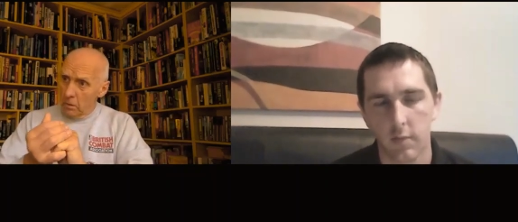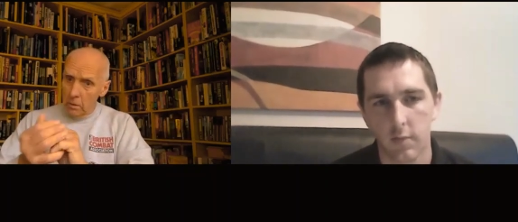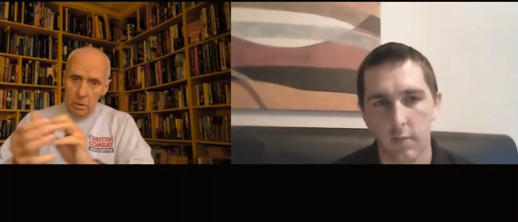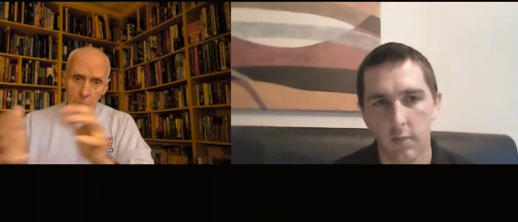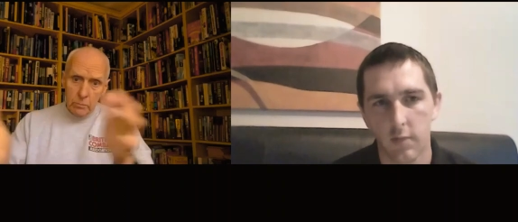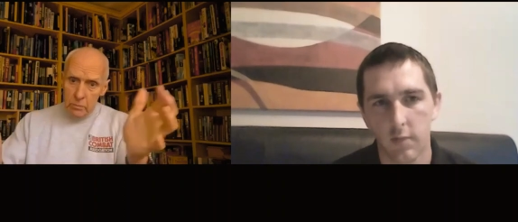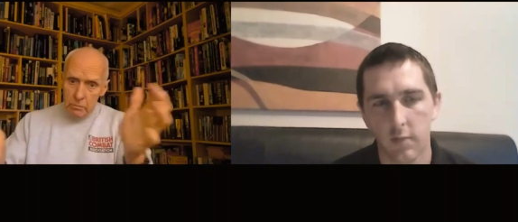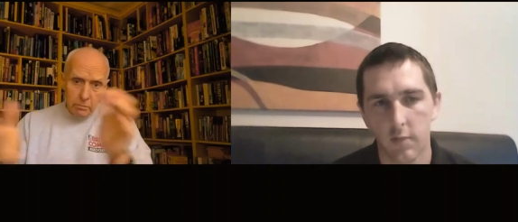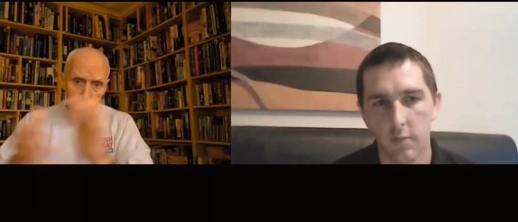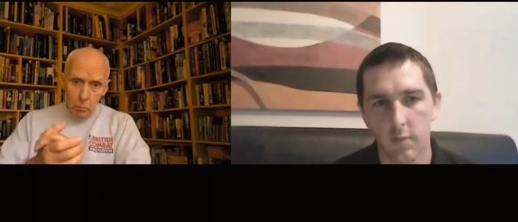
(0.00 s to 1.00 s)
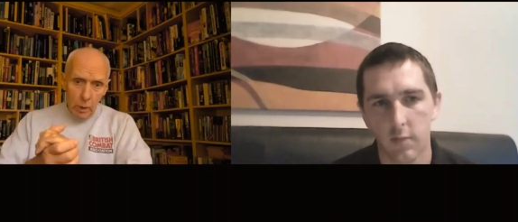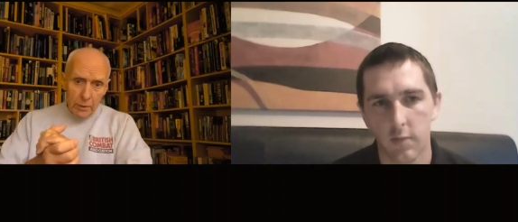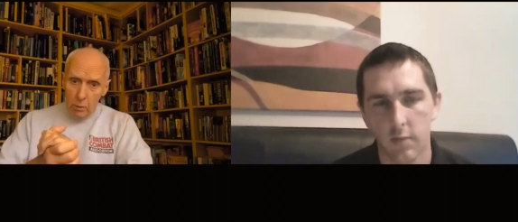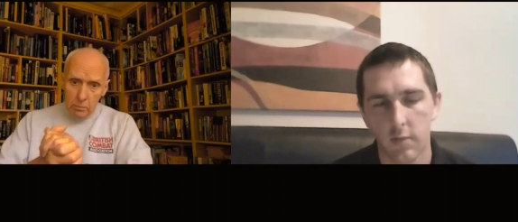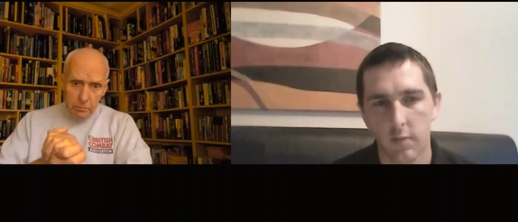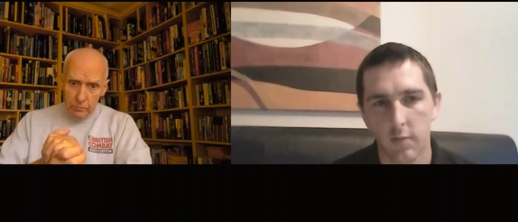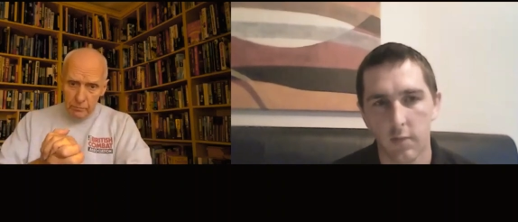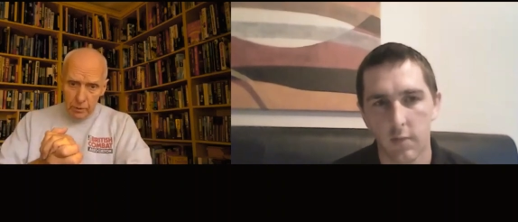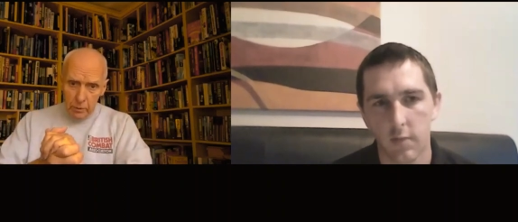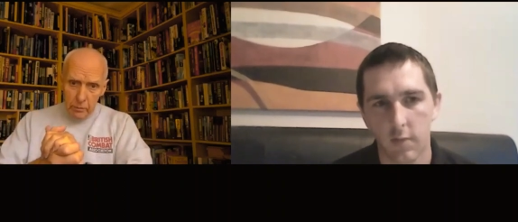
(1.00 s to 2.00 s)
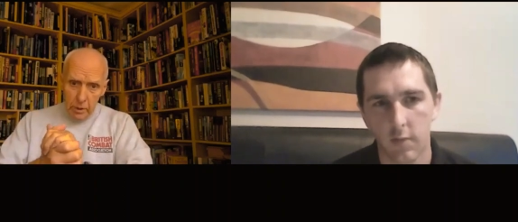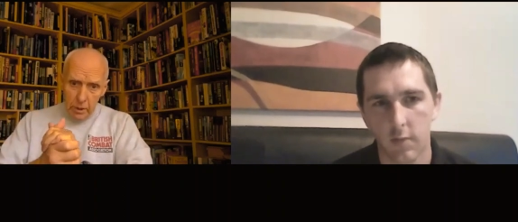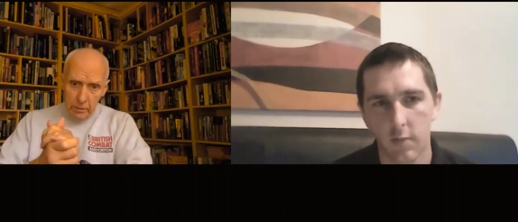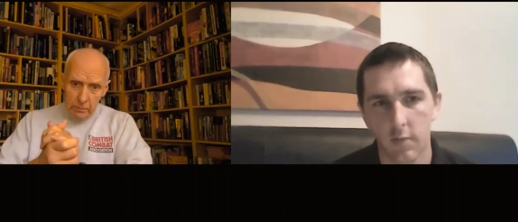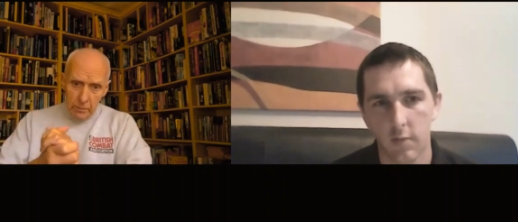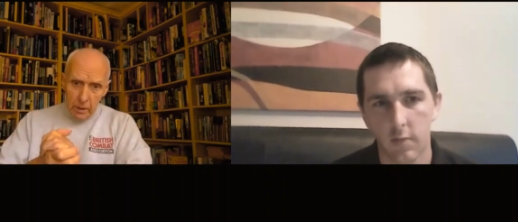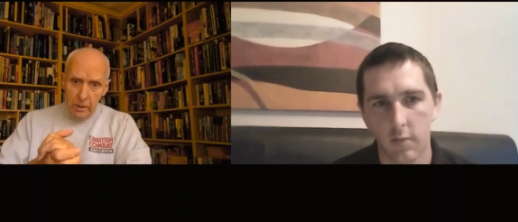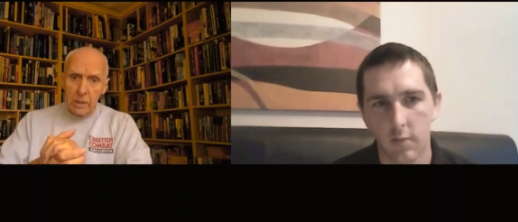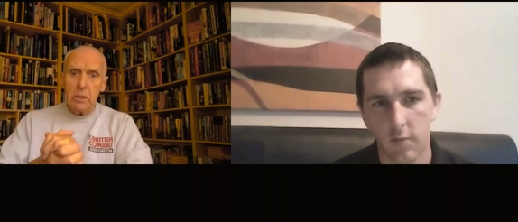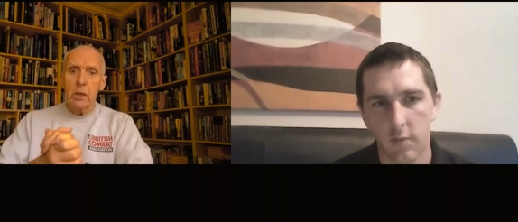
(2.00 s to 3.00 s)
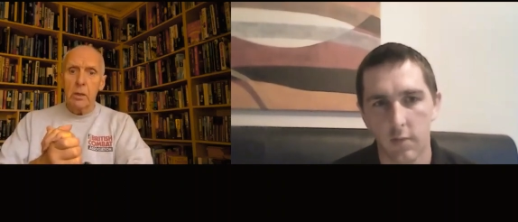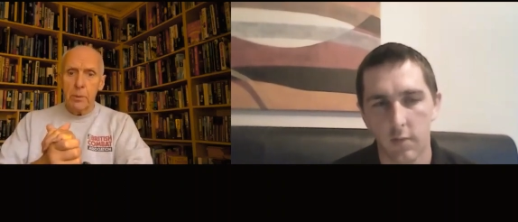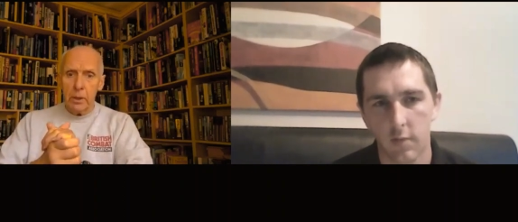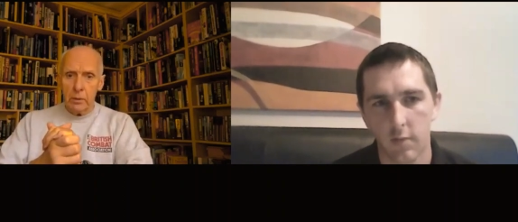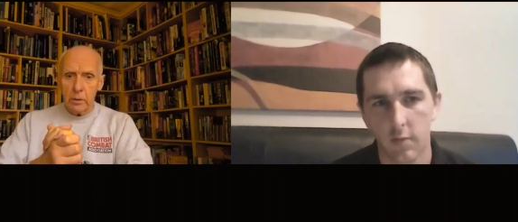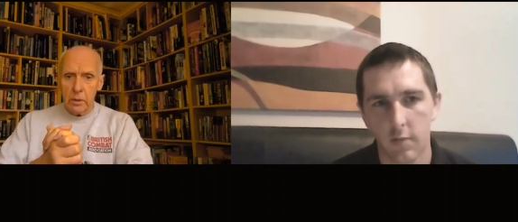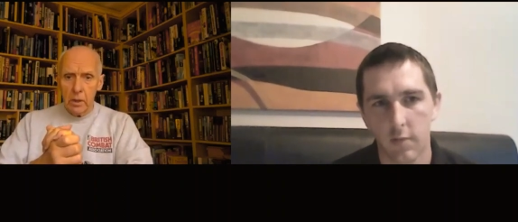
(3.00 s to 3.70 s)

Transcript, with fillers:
Speaker 1: yeah, Wado for uh, that, that, early period.